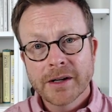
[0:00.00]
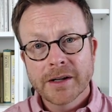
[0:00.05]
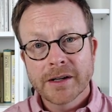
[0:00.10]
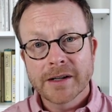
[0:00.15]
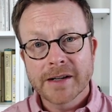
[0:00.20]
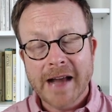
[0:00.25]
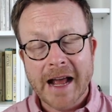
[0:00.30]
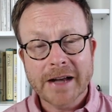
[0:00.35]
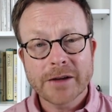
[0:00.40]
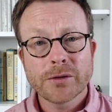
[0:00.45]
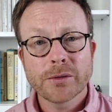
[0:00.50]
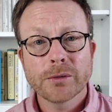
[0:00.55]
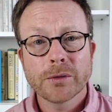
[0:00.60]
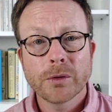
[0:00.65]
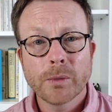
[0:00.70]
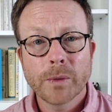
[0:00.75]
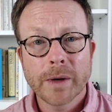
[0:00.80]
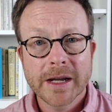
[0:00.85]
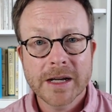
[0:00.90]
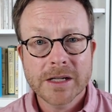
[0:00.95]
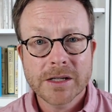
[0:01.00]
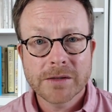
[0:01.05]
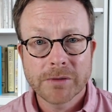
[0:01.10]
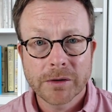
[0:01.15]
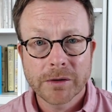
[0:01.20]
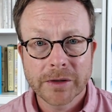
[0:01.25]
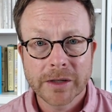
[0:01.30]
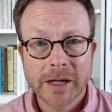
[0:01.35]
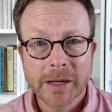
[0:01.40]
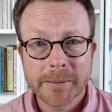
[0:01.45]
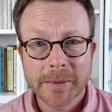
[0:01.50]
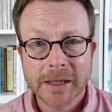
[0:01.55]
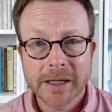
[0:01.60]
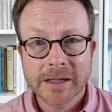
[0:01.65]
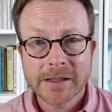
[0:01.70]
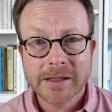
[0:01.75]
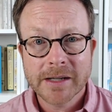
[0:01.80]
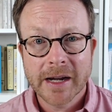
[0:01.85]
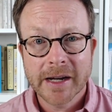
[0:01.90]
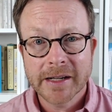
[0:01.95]
natural ways of overcoming
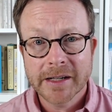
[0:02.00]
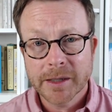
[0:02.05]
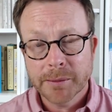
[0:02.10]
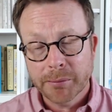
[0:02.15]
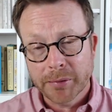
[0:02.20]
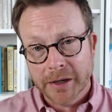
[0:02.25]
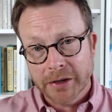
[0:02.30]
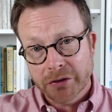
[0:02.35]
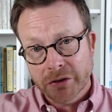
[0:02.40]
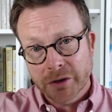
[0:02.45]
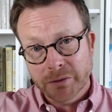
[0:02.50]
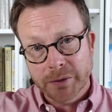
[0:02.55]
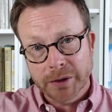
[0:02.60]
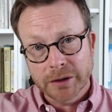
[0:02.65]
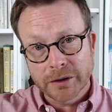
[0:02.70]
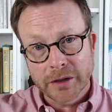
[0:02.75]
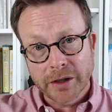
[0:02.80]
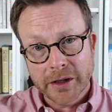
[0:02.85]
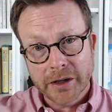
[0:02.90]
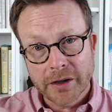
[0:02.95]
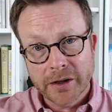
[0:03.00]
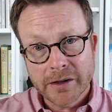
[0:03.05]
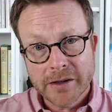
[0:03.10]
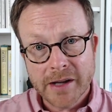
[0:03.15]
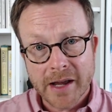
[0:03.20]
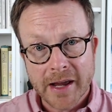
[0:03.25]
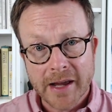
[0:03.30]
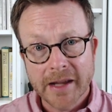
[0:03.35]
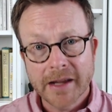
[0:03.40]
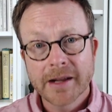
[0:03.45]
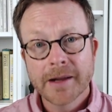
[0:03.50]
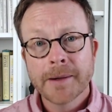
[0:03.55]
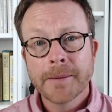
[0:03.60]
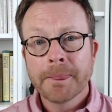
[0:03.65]
anxiety and depression if we look at our day